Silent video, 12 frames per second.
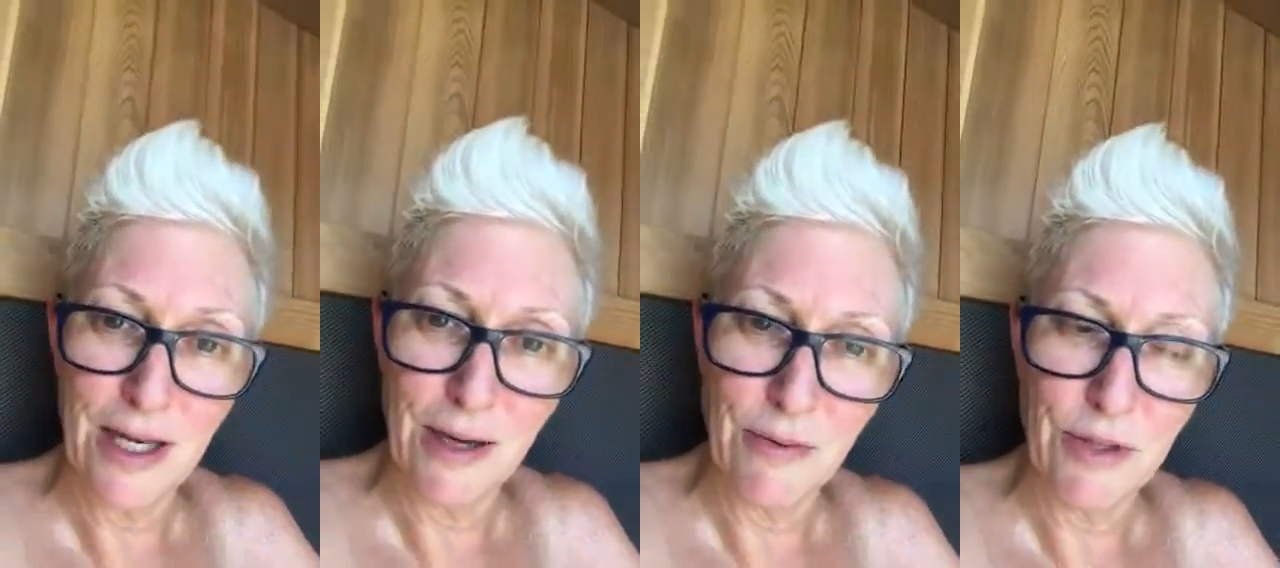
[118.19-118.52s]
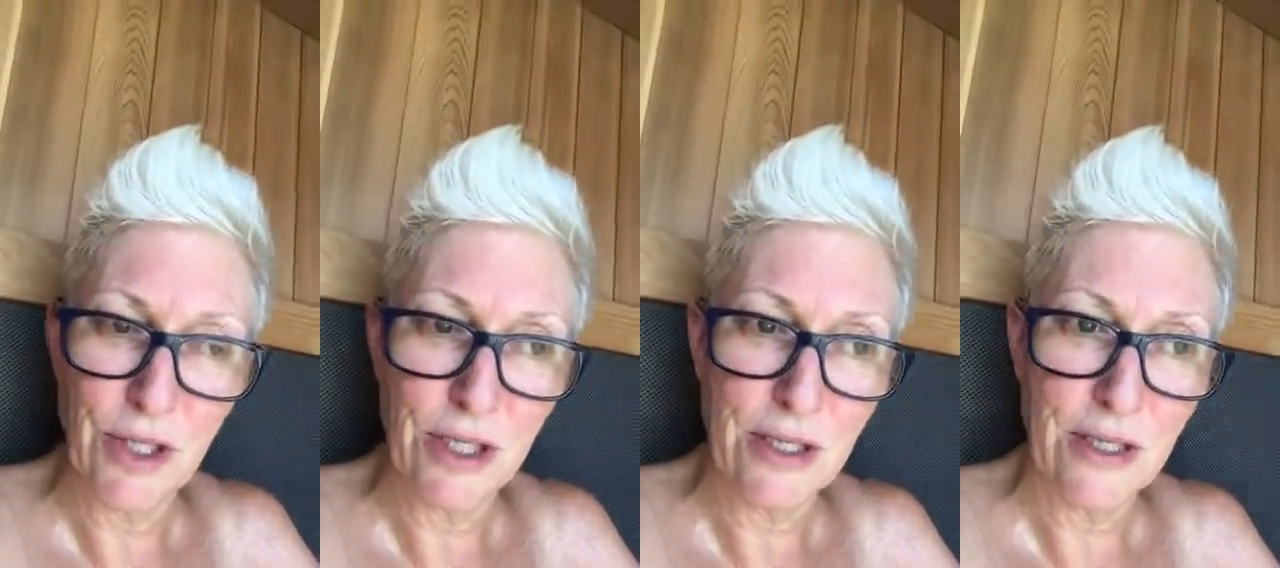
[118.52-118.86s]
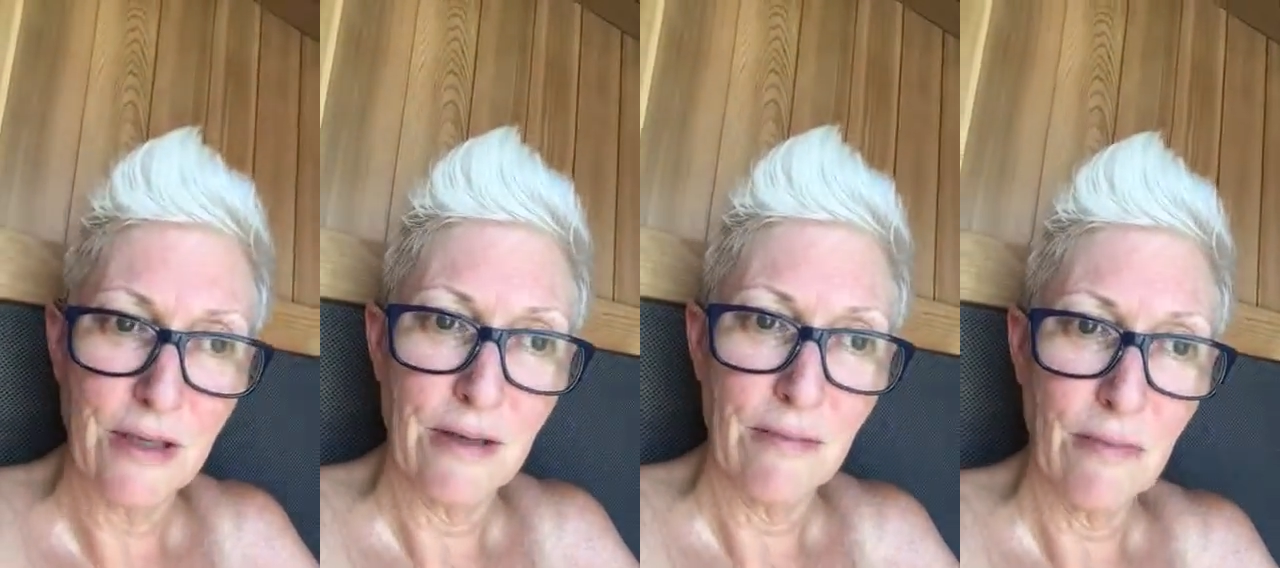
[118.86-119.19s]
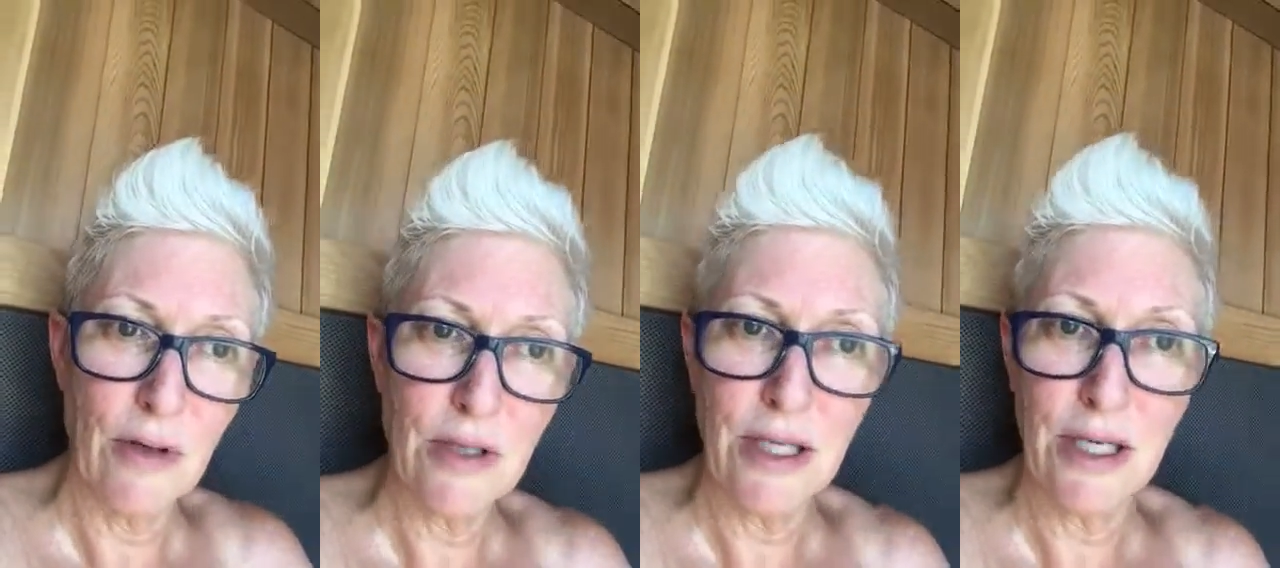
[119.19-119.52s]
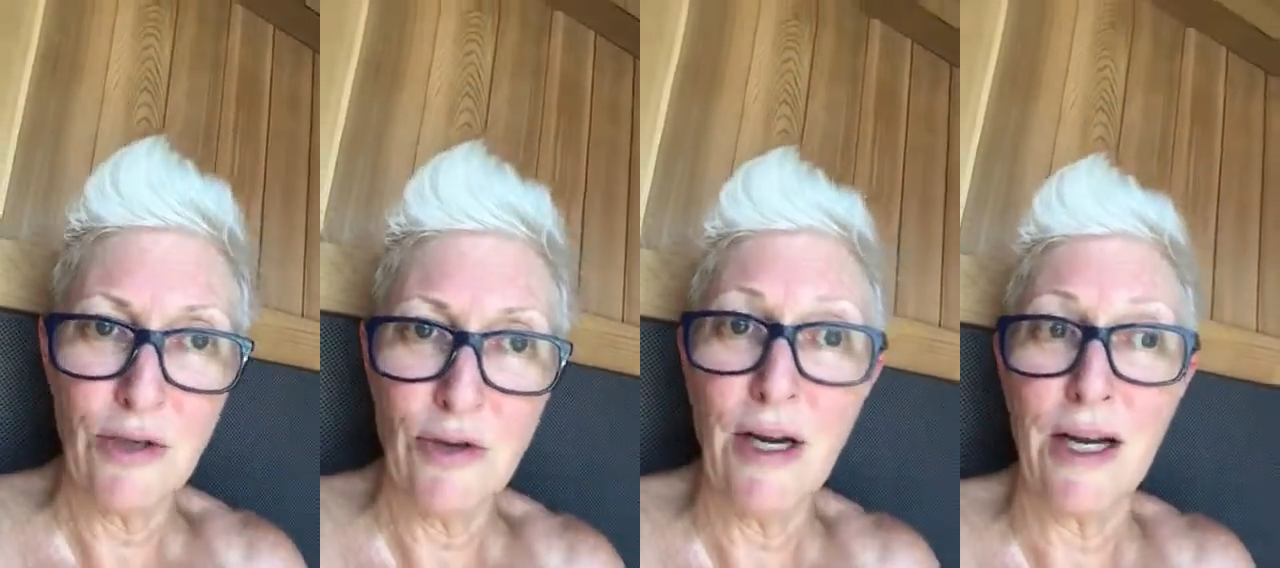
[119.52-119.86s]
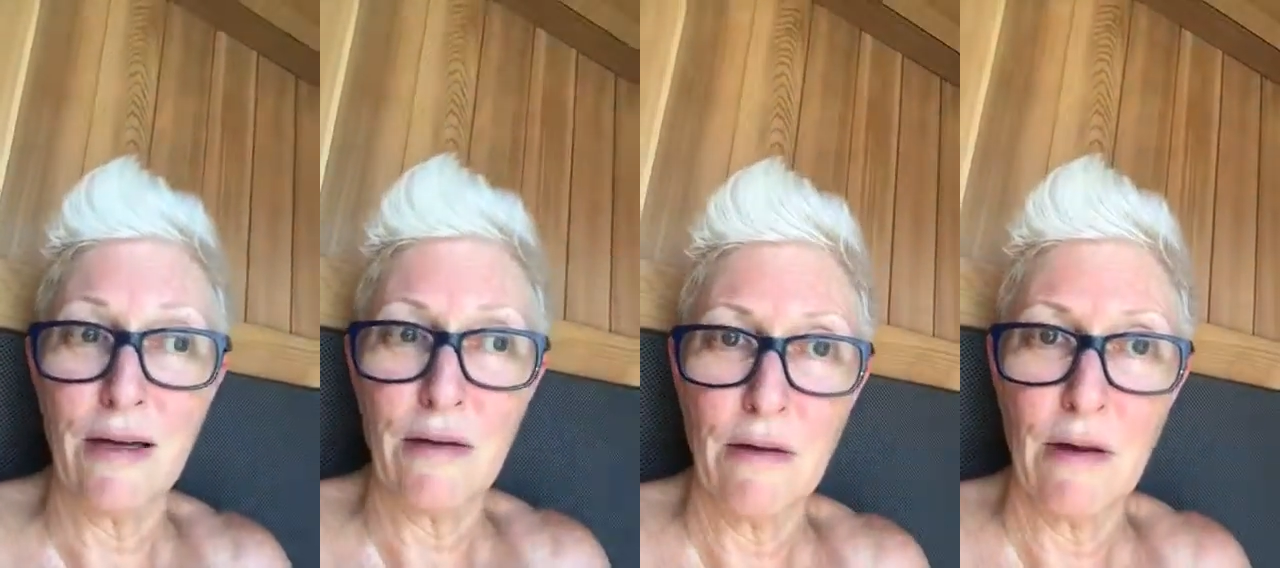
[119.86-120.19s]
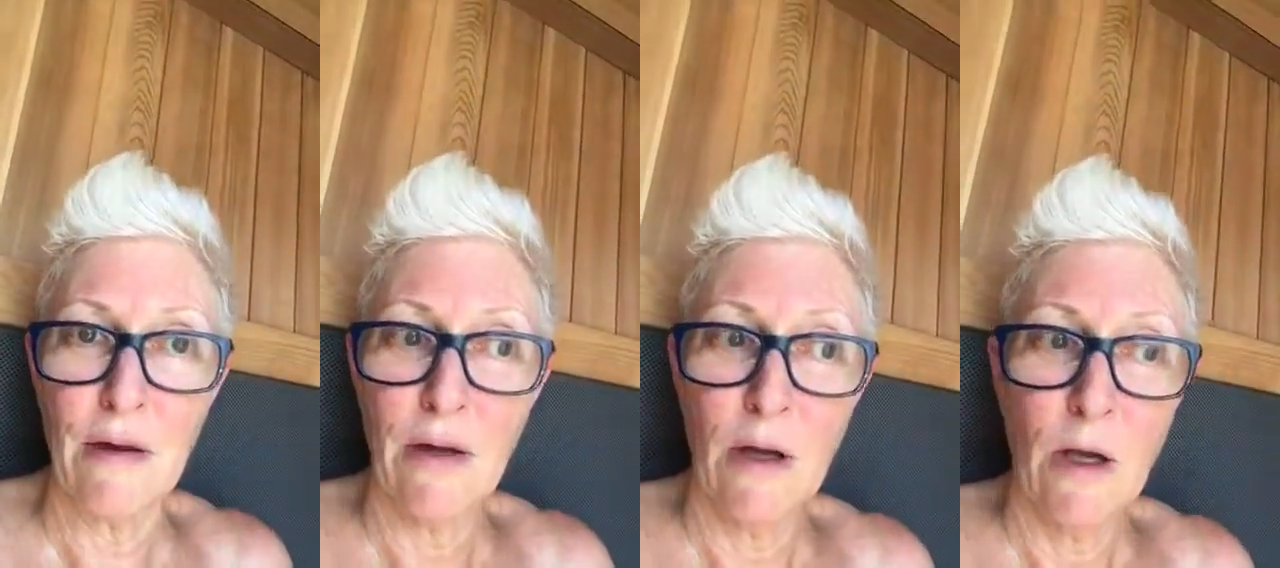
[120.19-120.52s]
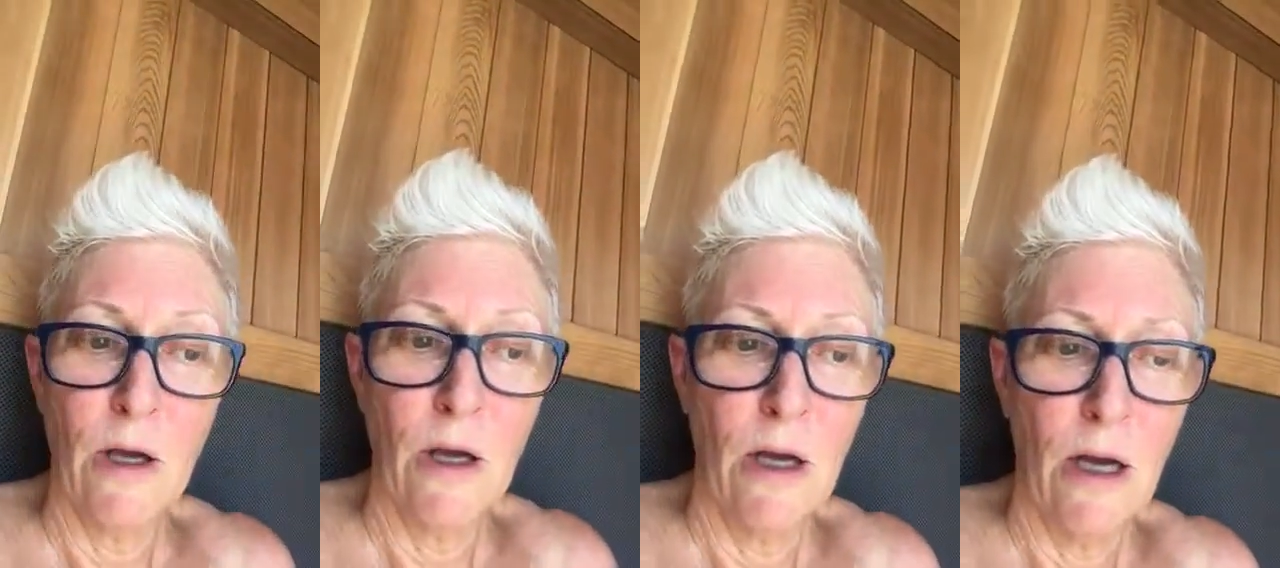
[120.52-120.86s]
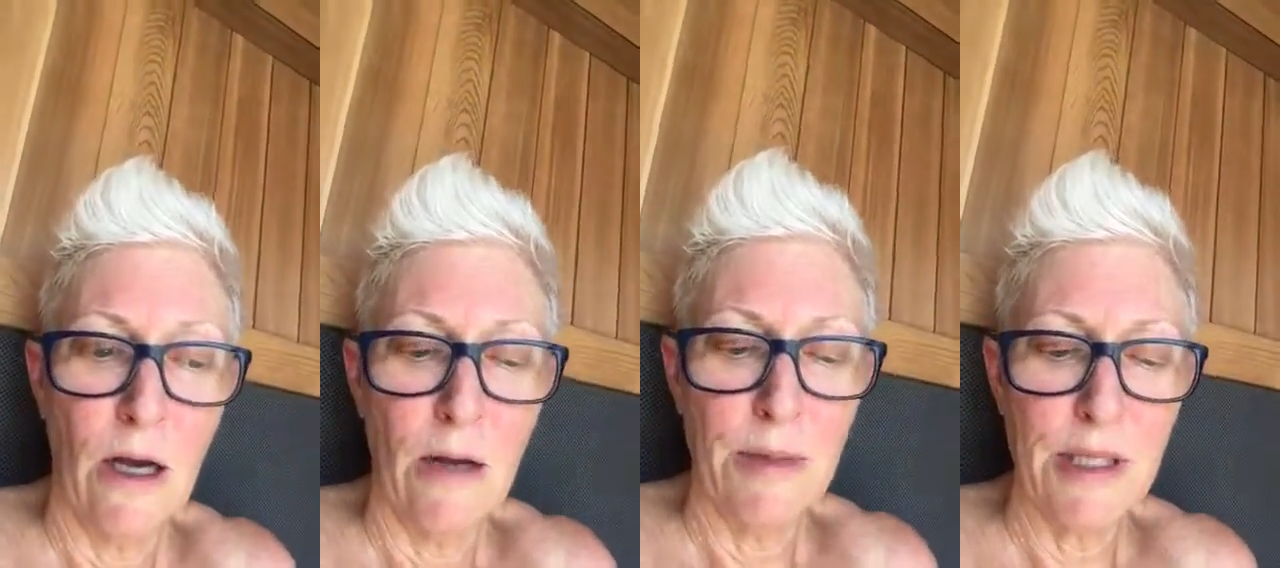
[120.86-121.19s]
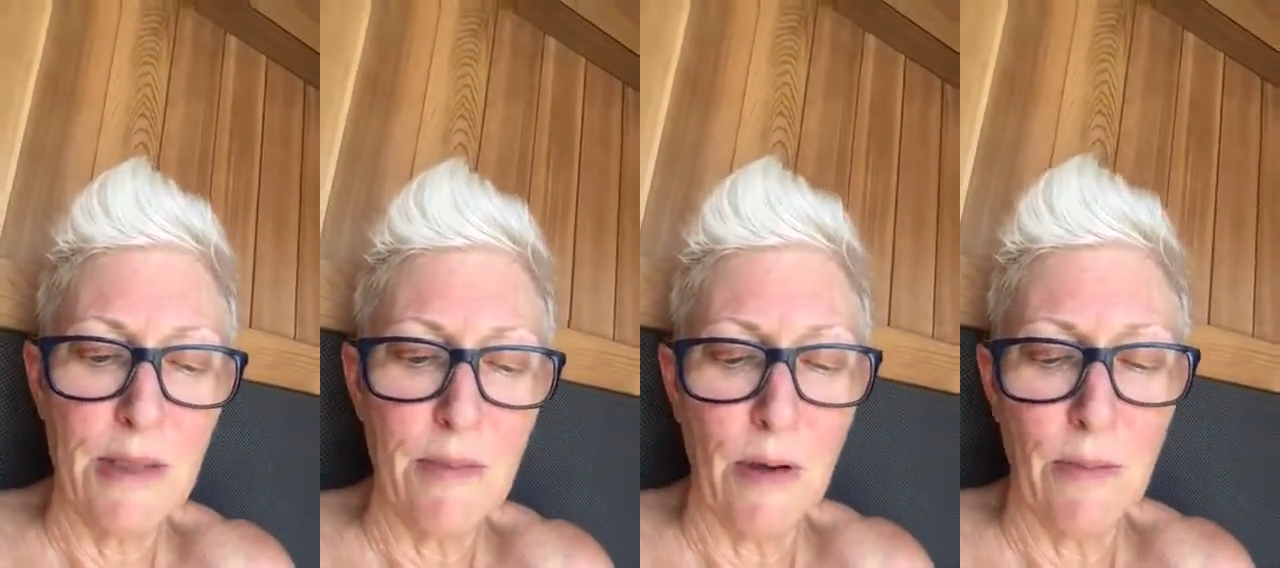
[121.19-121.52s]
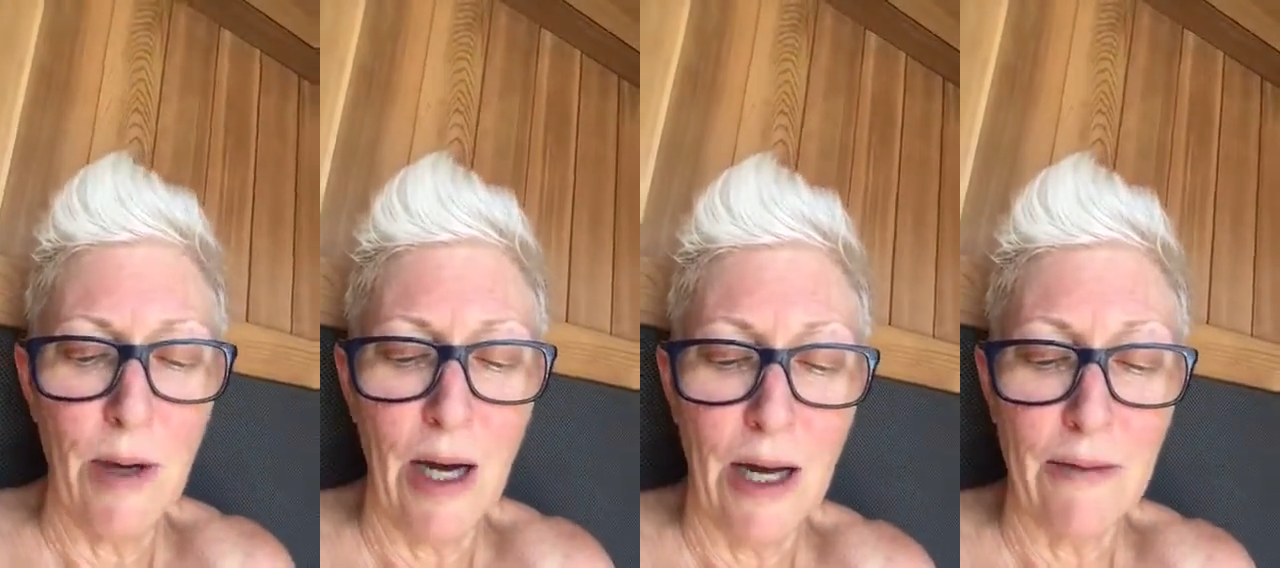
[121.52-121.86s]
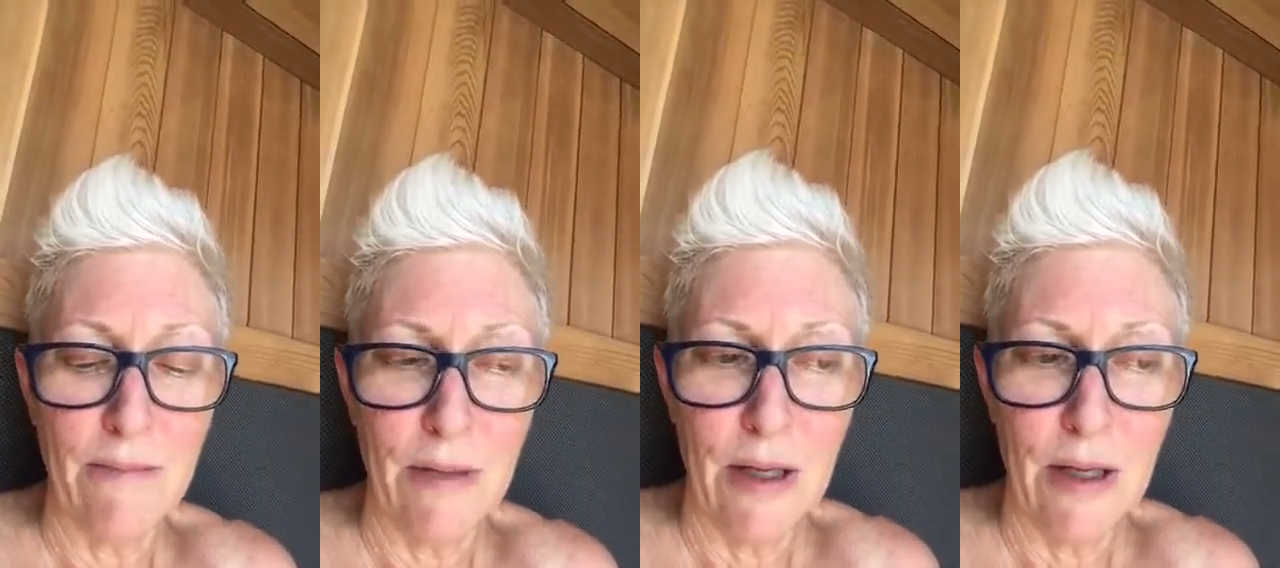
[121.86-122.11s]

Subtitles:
I would just mostly drink and smoke pot.